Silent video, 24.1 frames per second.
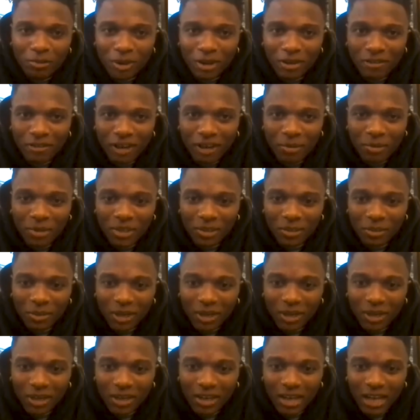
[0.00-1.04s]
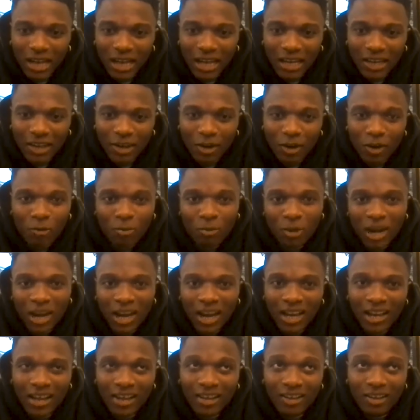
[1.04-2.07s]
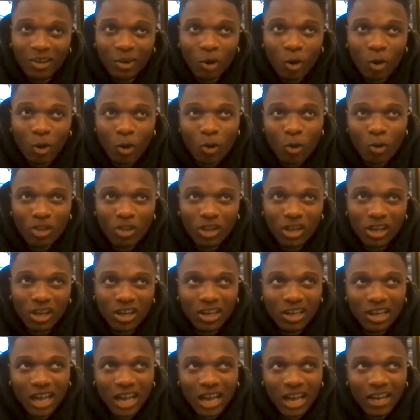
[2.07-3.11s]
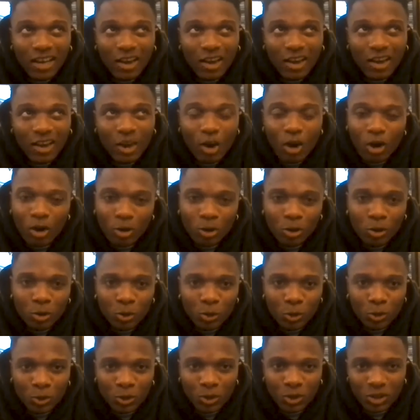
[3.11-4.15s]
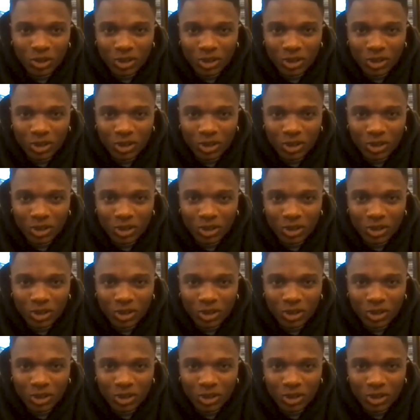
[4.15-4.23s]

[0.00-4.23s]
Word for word: my family, man. Like all my older uncles,